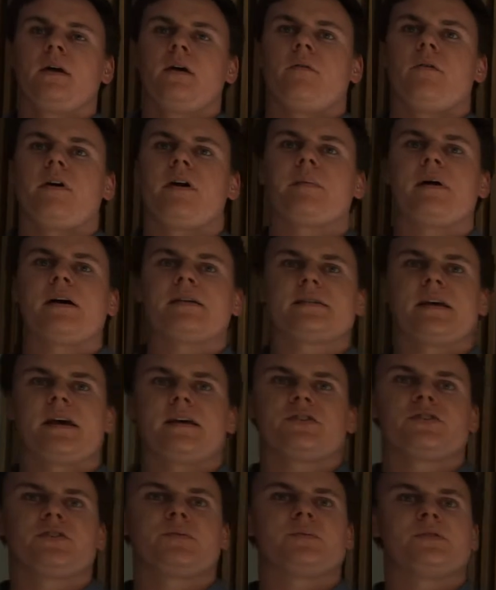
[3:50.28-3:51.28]

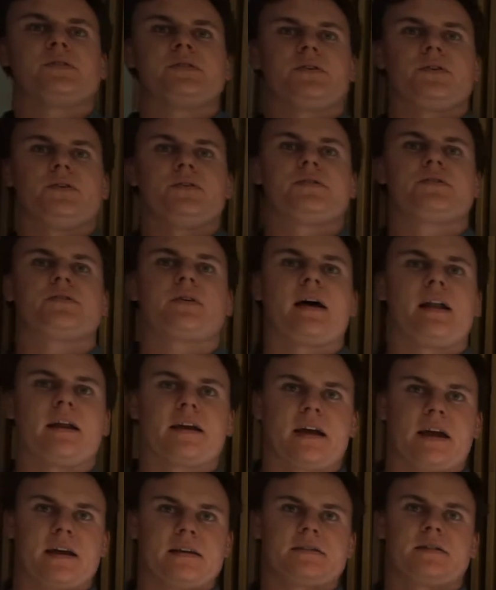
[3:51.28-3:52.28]
Randomization was used to
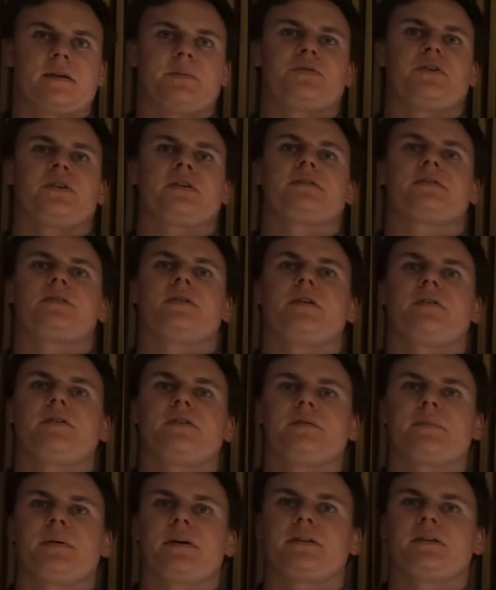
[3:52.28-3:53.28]
allocate subjects to their
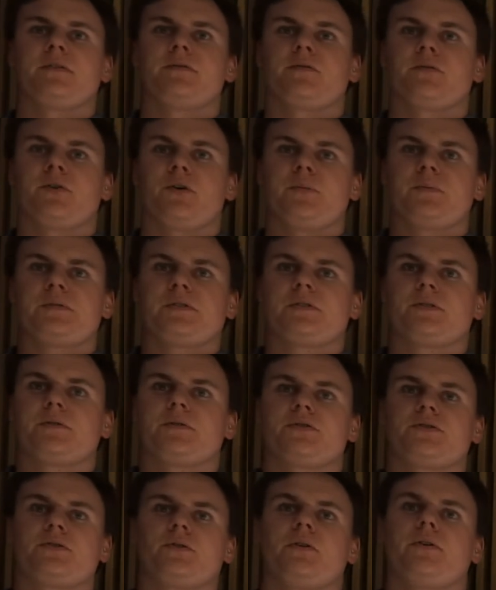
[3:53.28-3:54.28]
respective groups to
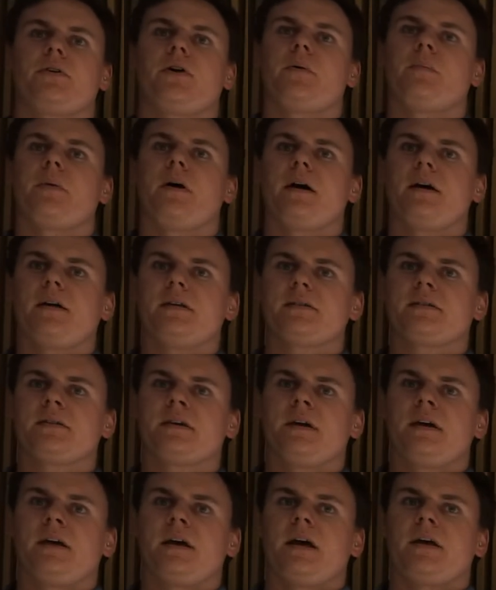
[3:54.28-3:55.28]
ensure no bias,
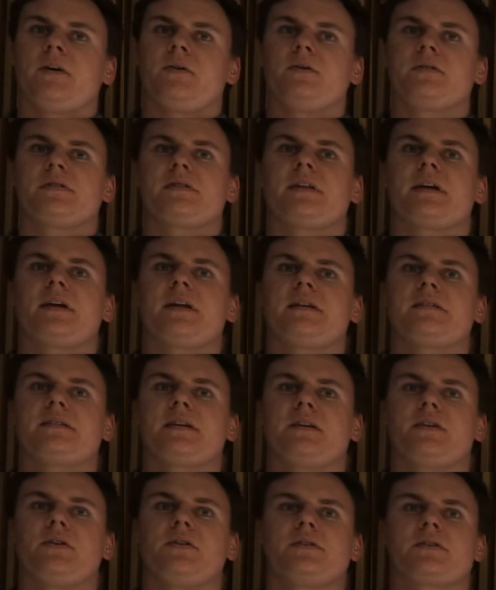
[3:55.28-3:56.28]
and all studies
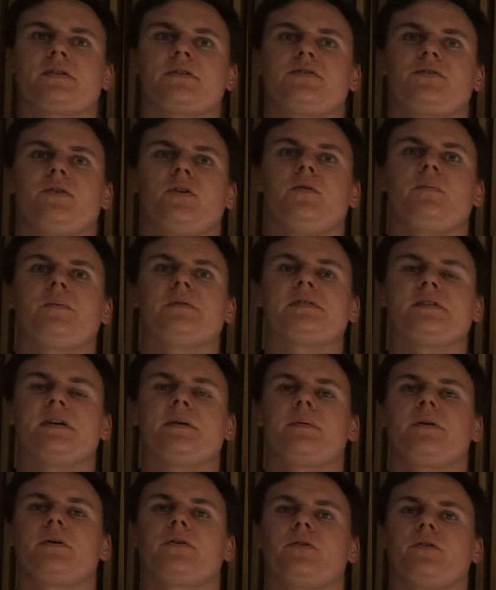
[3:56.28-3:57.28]
had used control
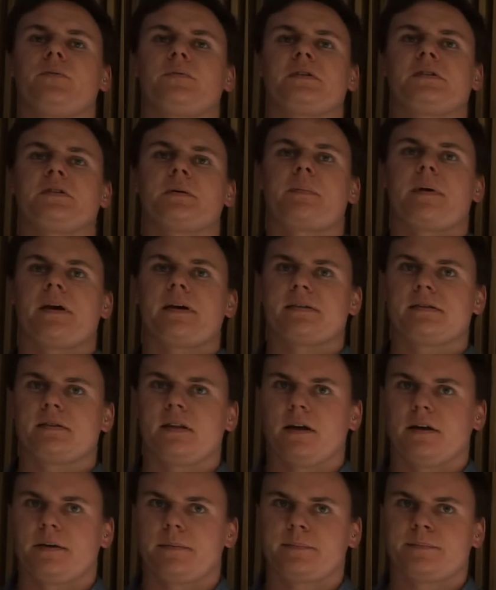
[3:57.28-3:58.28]
placebo groups as a
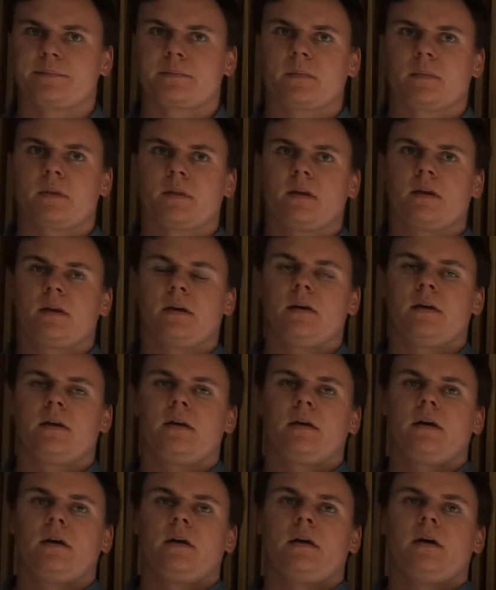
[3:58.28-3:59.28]
baseline.
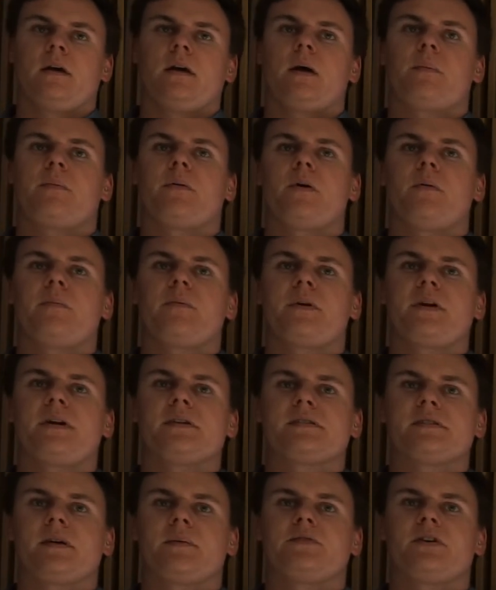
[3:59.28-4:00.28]
Appropriate
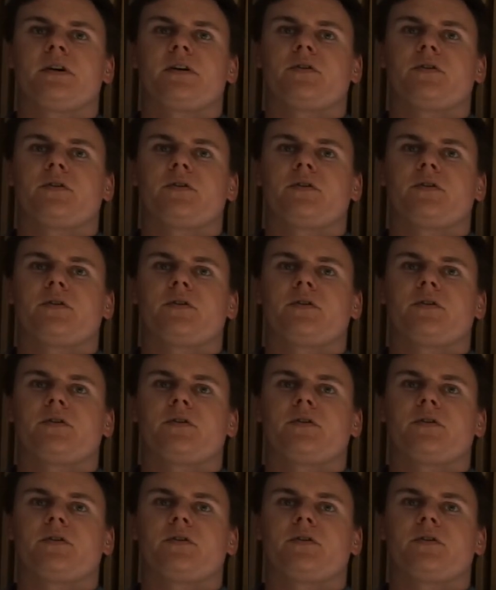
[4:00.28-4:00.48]
subject